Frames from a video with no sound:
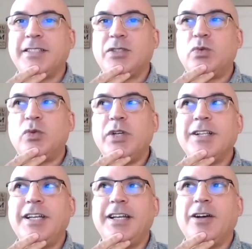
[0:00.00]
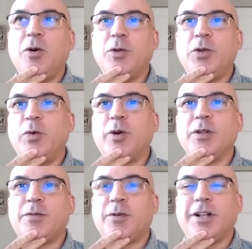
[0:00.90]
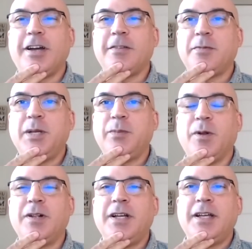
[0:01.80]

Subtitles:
It's really a whole new world for a lot of people.